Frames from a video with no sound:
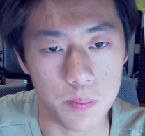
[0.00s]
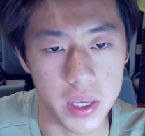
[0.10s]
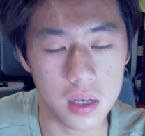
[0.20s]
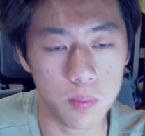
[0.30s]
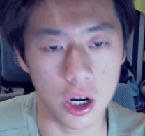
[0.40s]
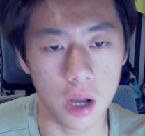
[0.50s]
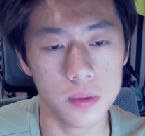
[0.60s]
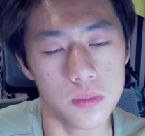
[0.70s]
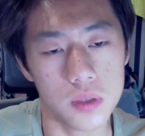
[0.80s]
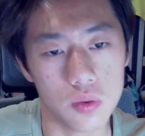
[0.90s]
big
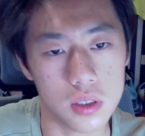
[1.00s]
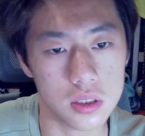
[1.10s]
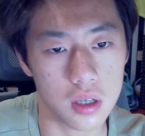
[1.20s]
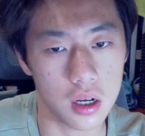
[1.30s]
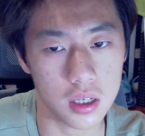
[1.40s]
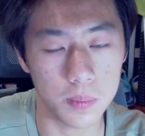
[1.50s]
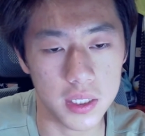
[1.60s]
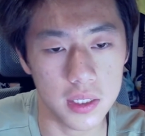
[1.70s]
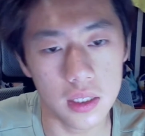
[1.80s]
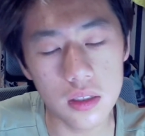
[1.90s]
problems with
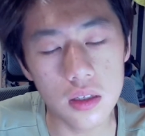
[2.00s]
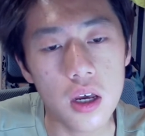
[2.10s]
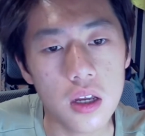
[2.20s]
completing it.